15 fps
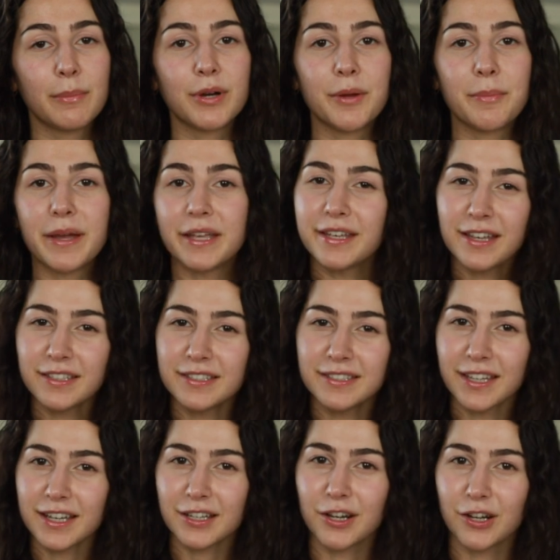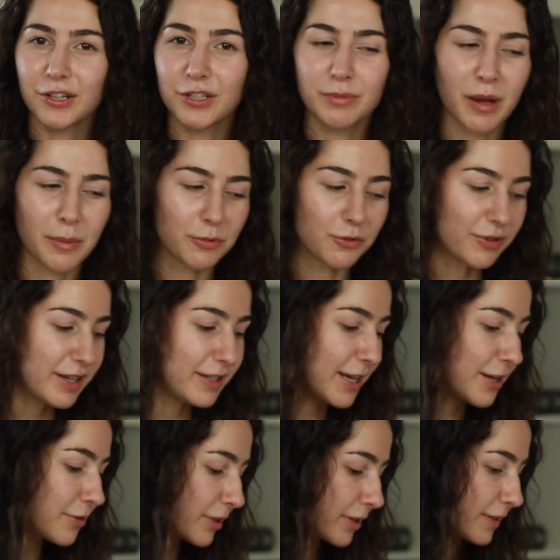but my guess is that ColourPop ran
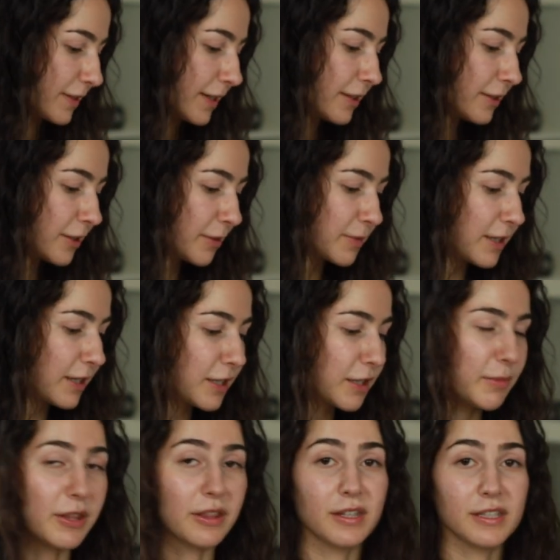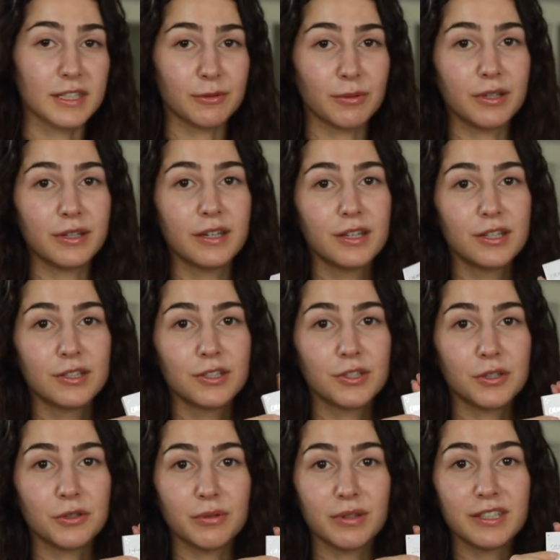out because they ended up sending me this one.
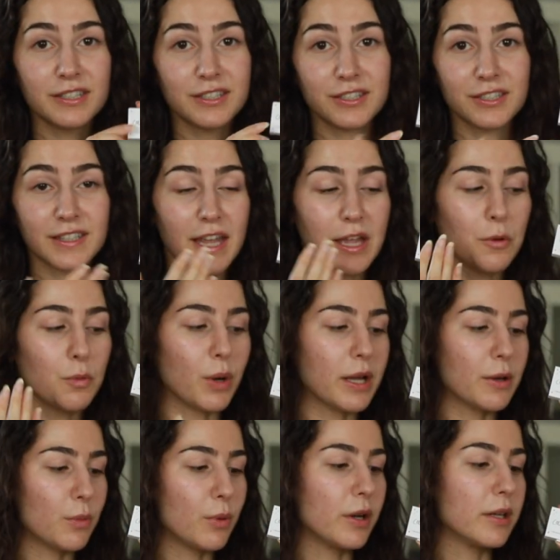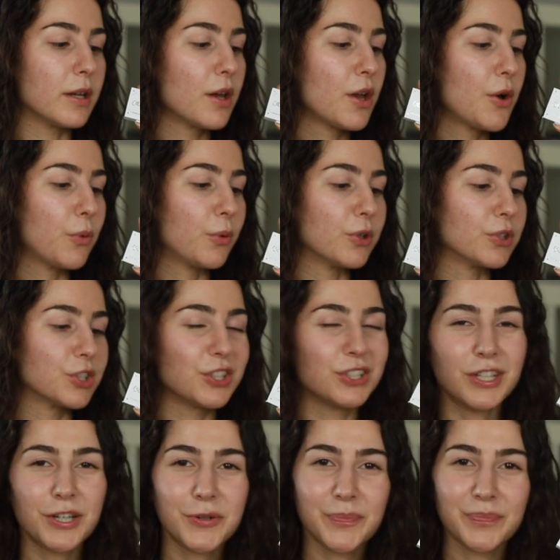So this is just a white one, which,
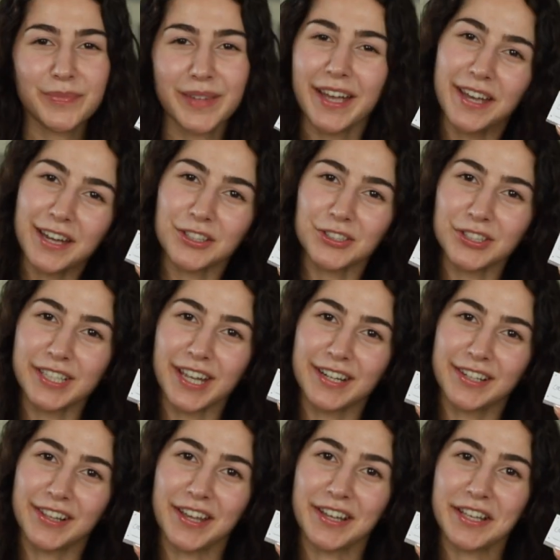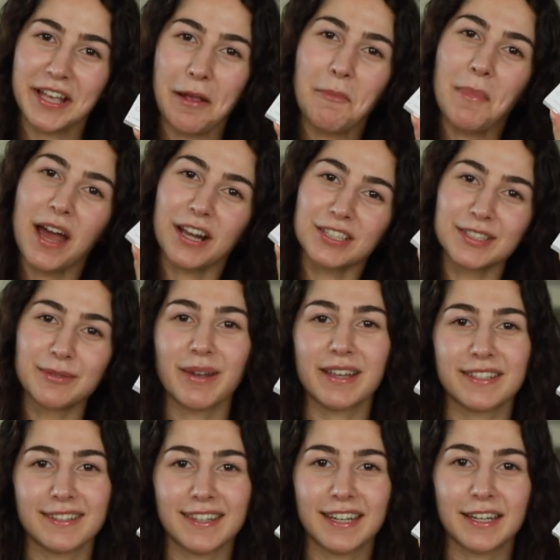you know, I actually kind of like. It matches my
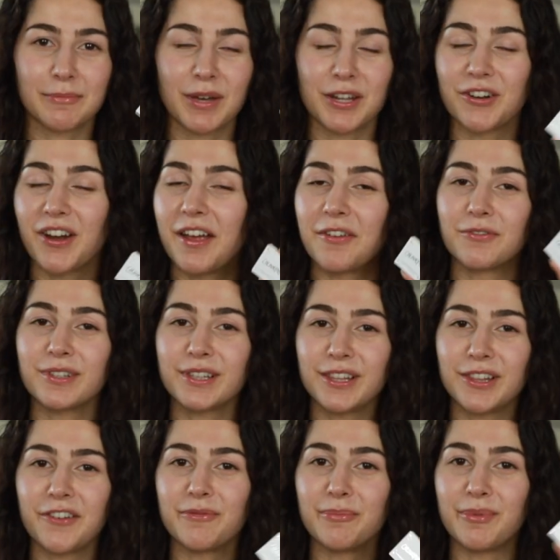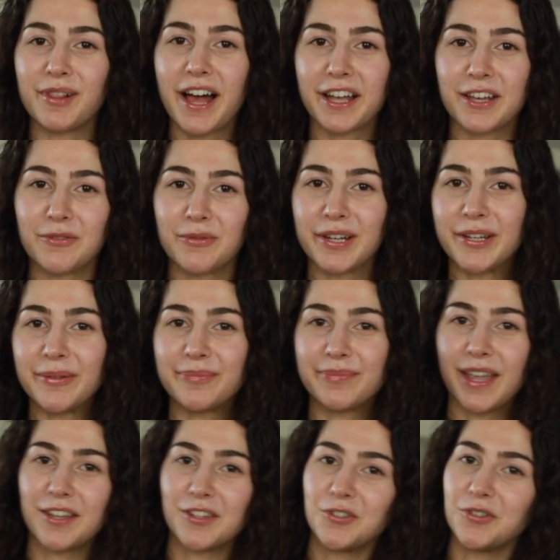aesthetic better. I really love black and white,
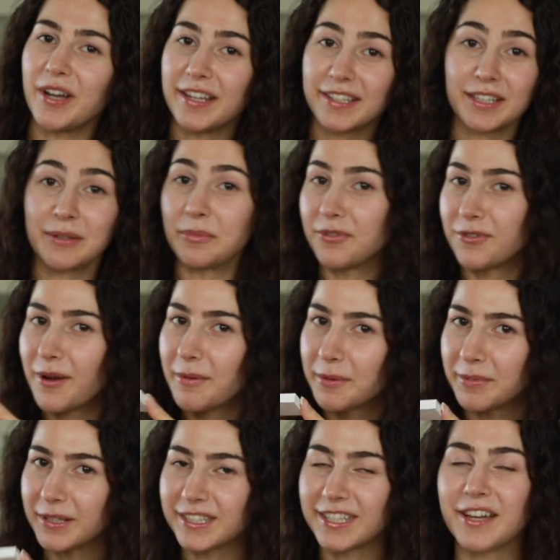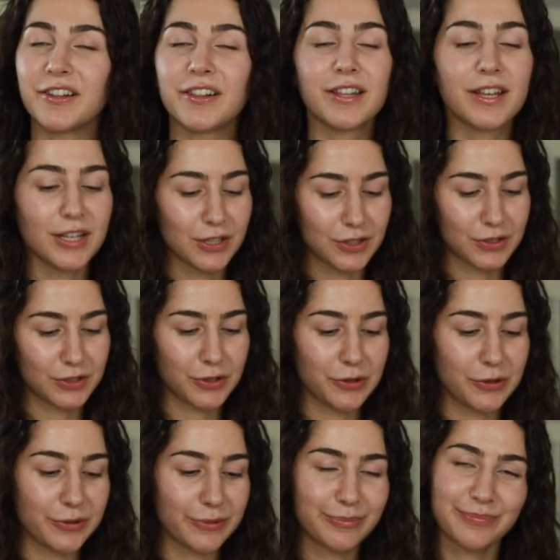as you guys can probably tell.
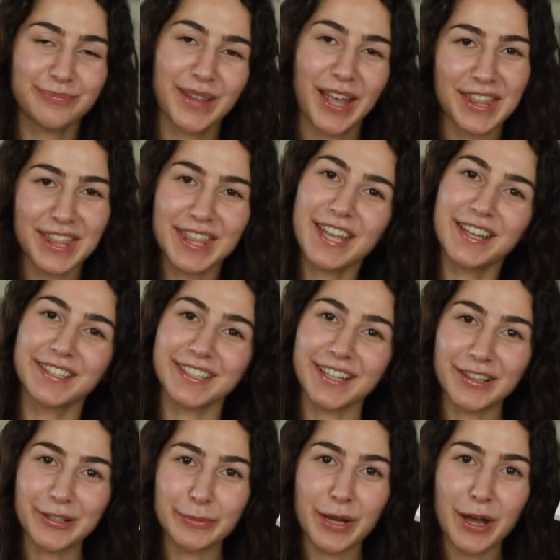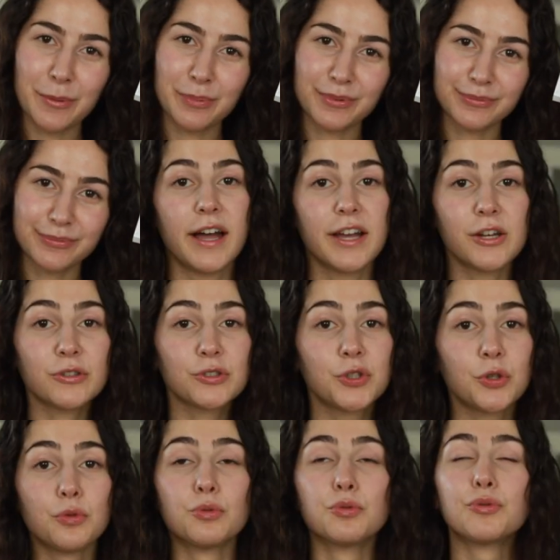So thanks, ColourPop. I
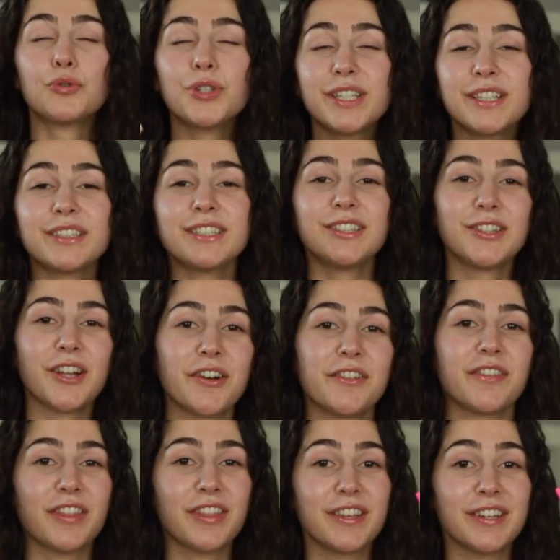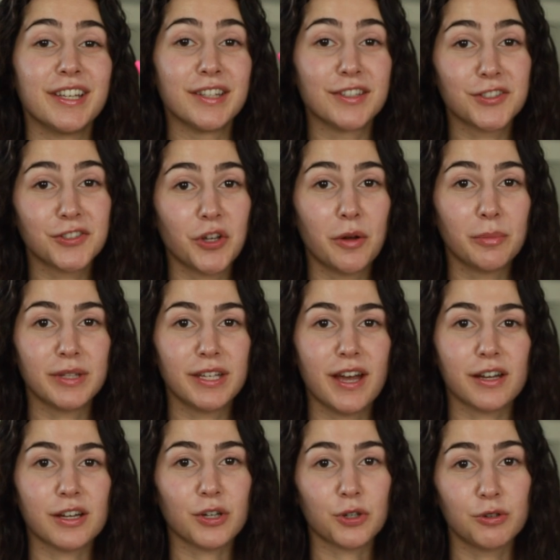also really love the
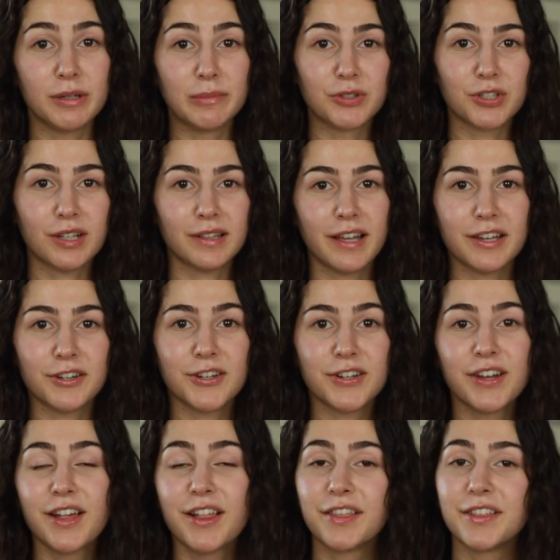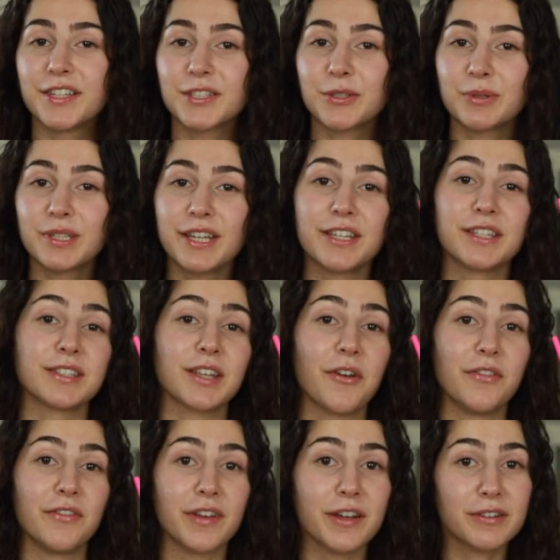Insomniac Cream Gel Liner. This one is
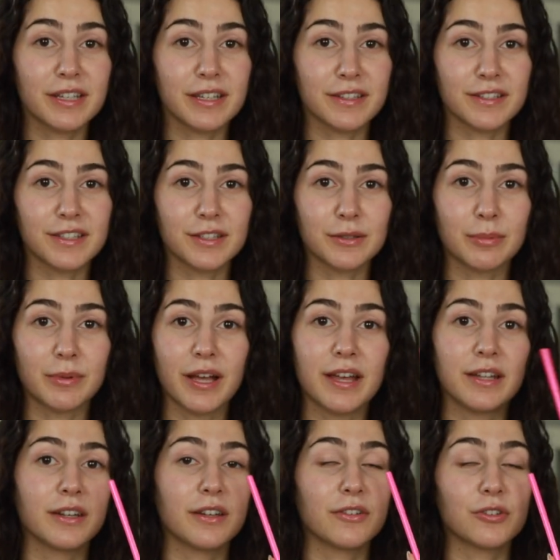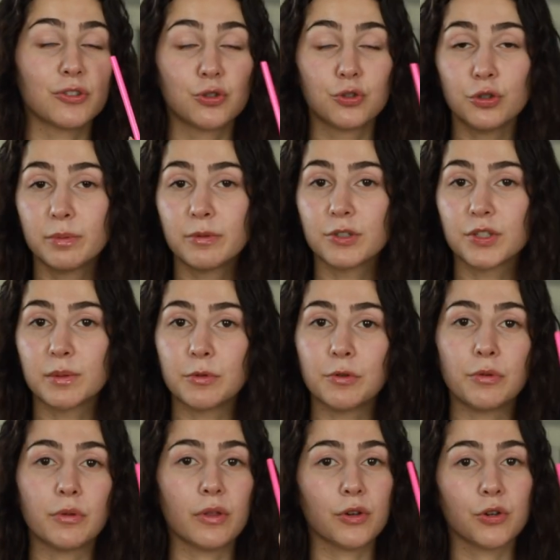very easy to blend, super
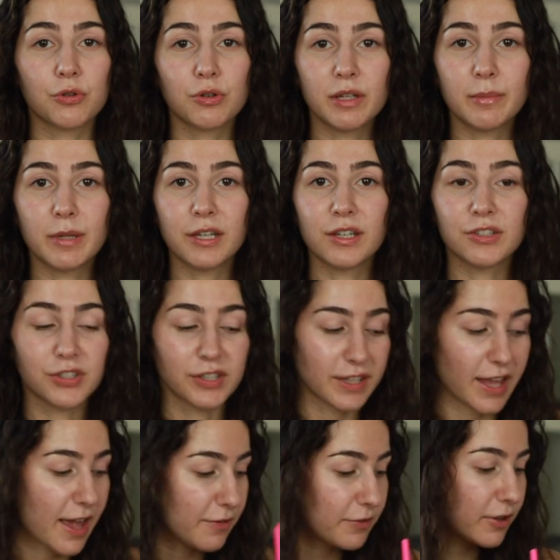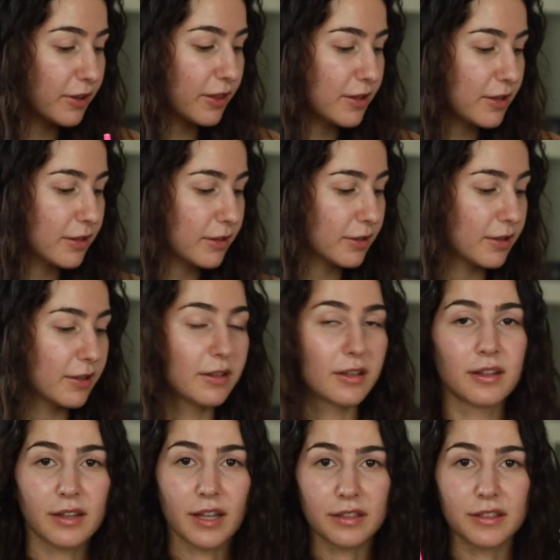smooth, creamy, just everything
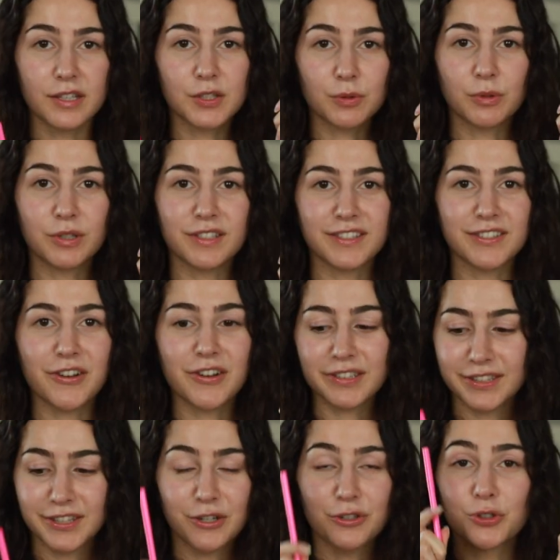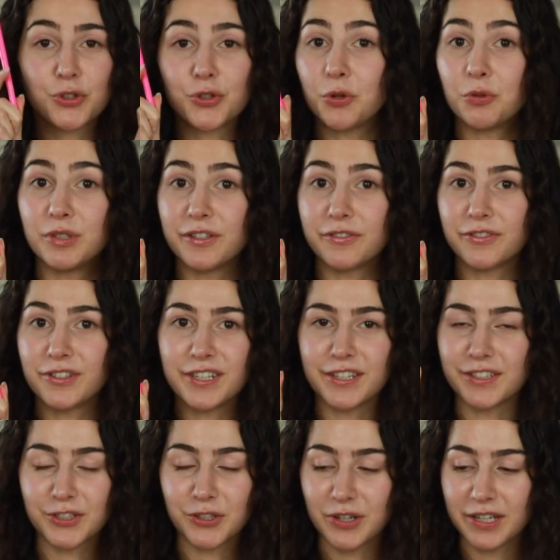but this one is not. They're so different,
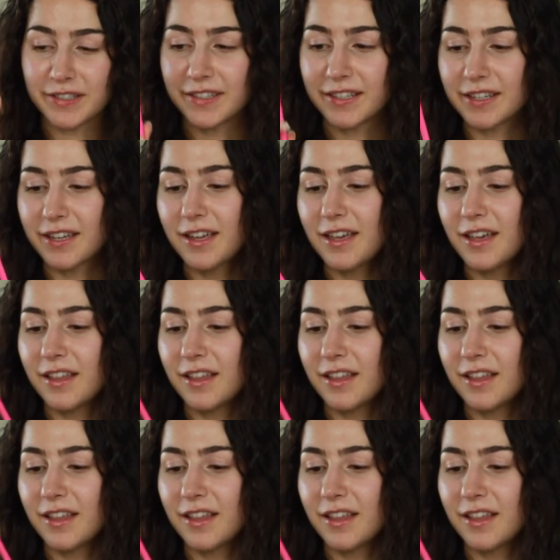it's crazy.